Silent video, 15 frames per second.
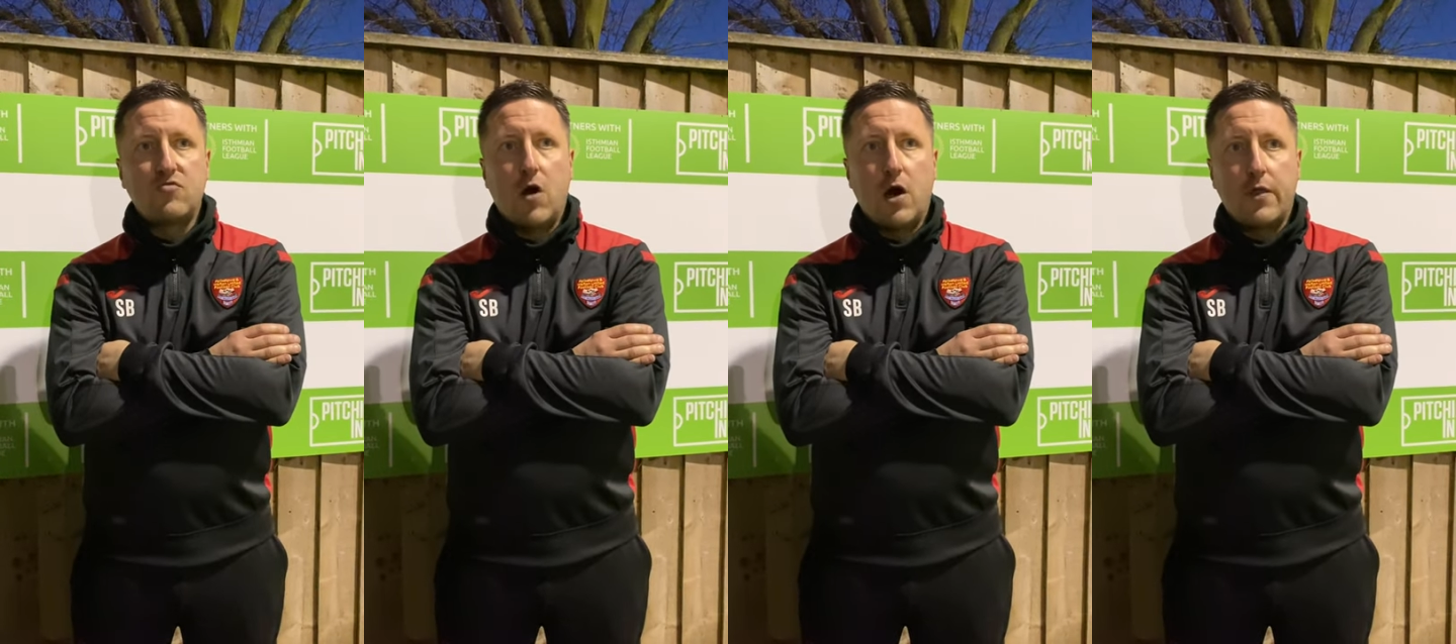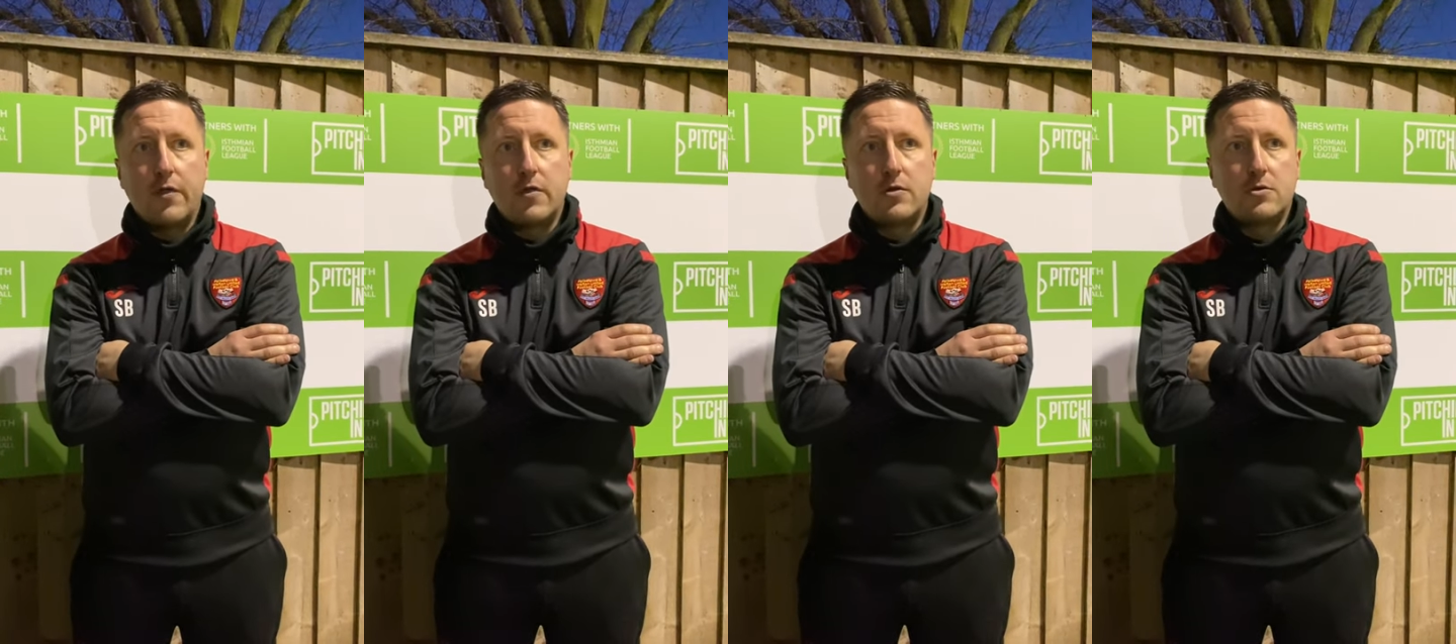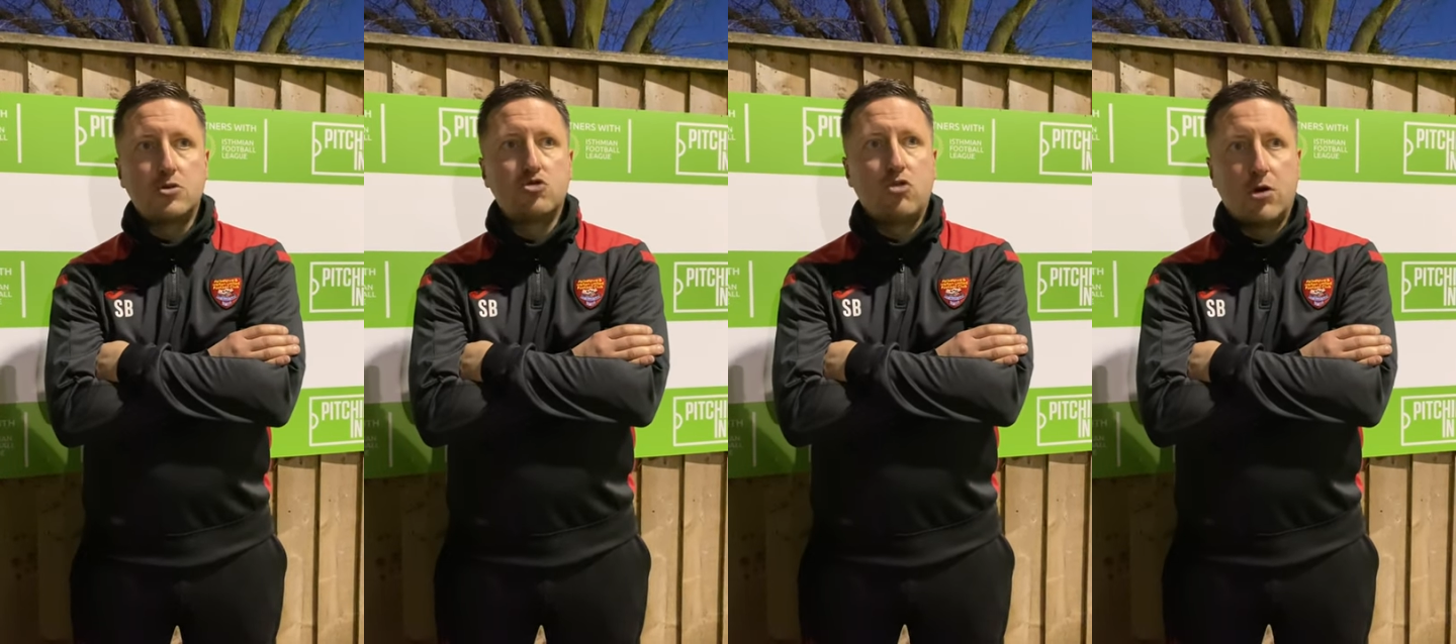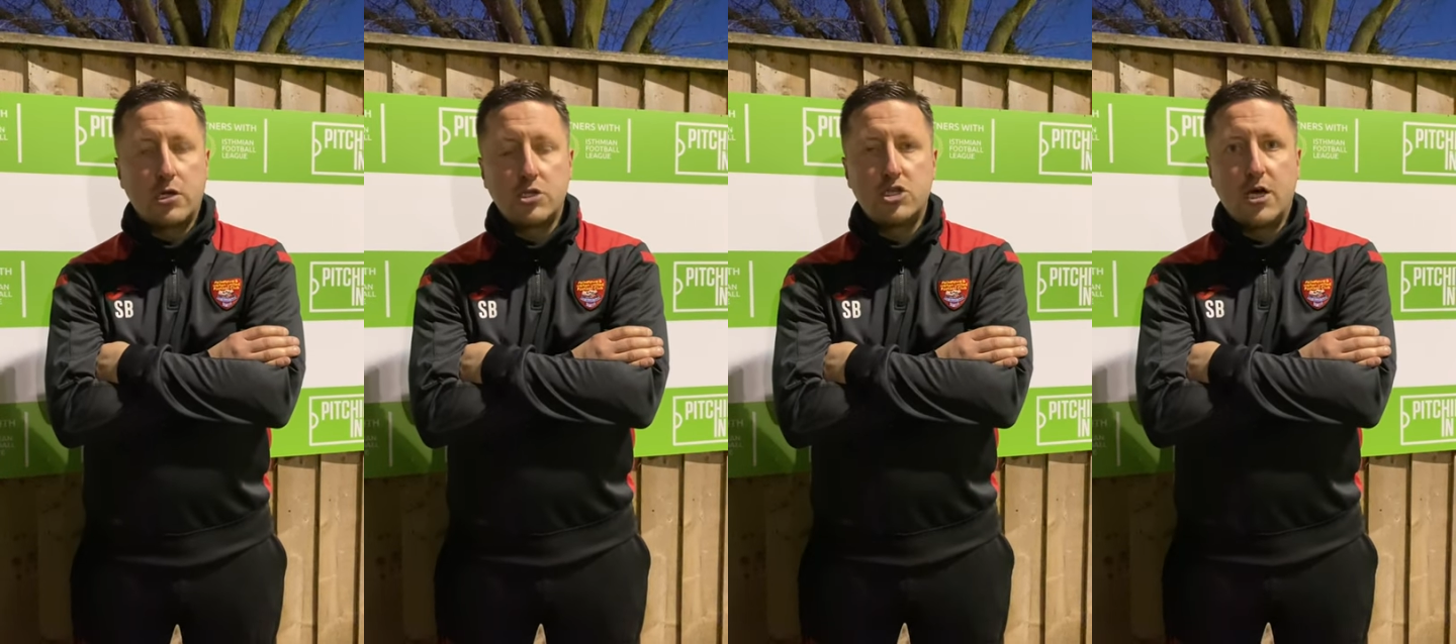rather than
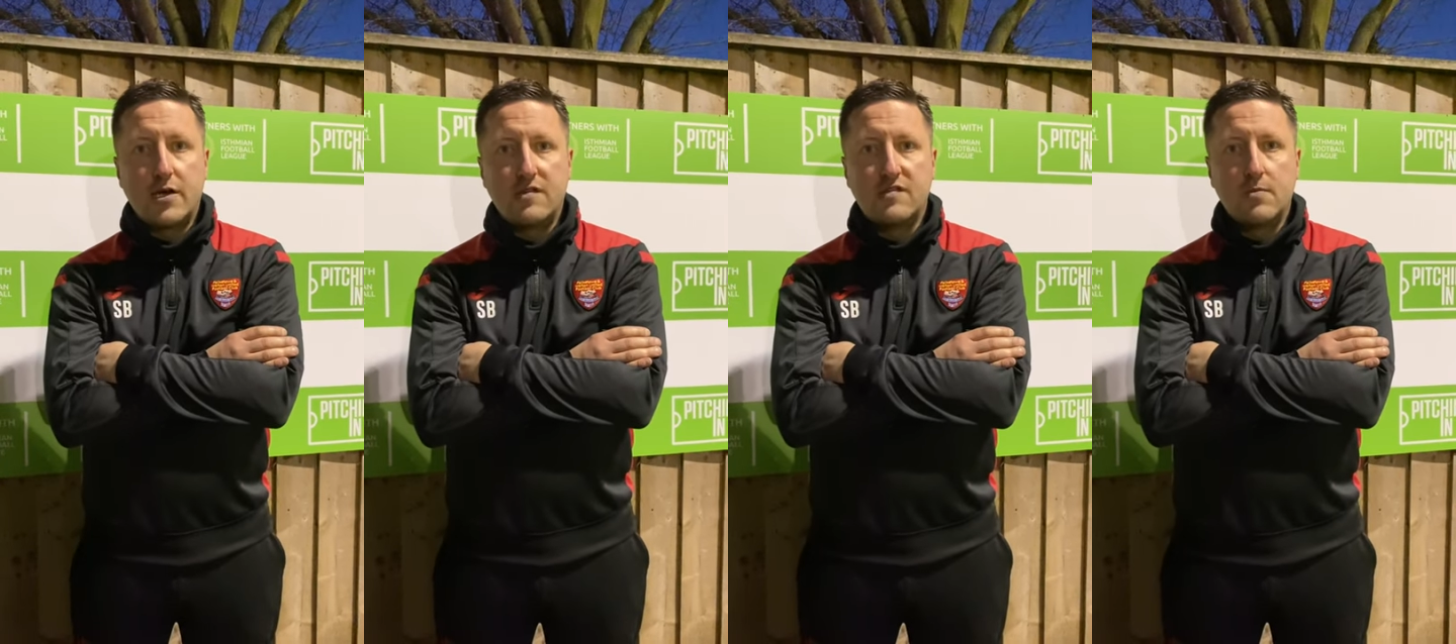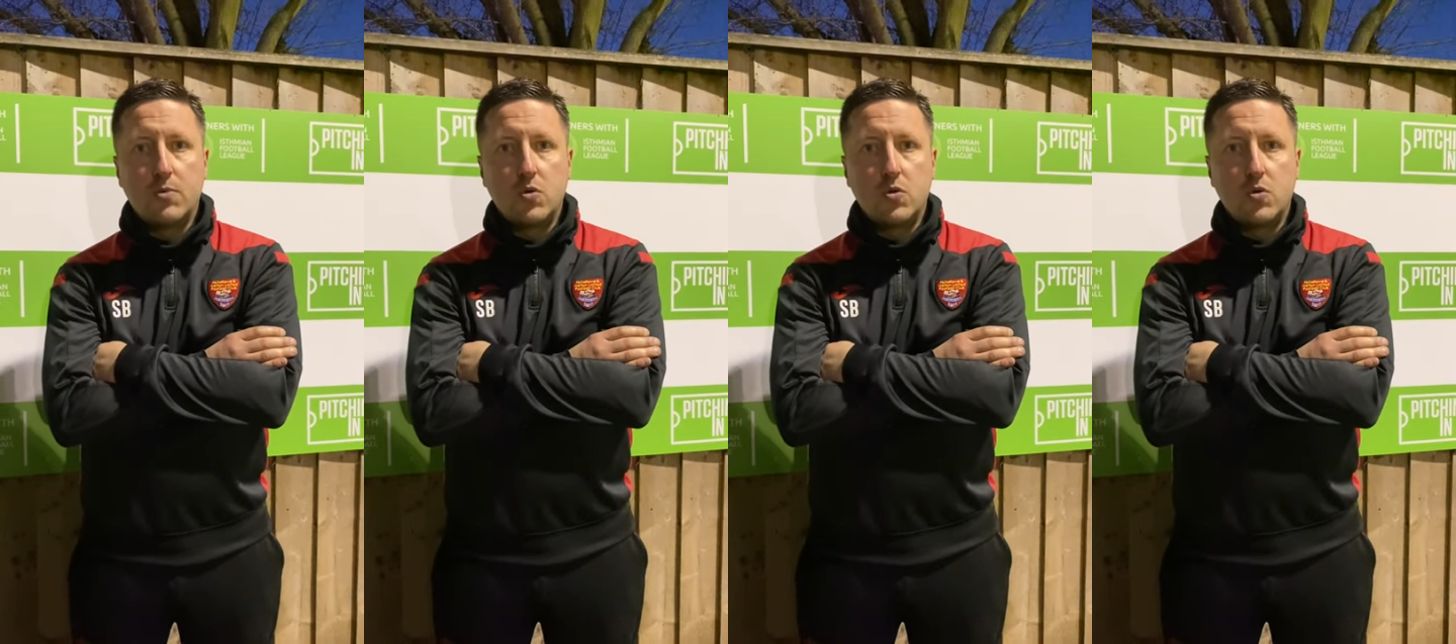trying to chase them